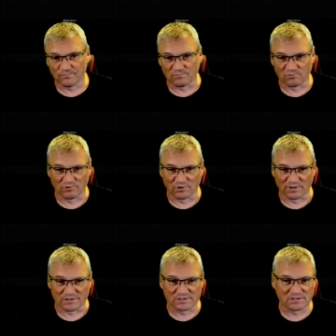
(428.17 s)

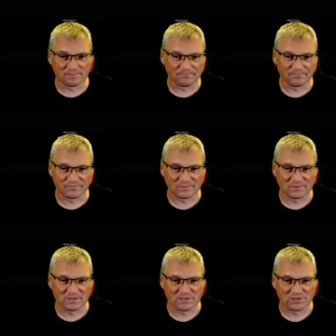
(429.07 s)
Right,
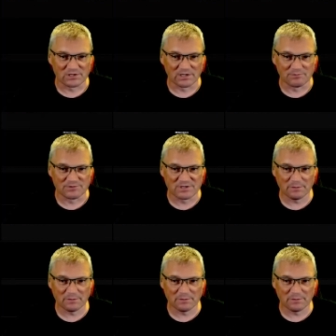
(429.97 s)
here she loads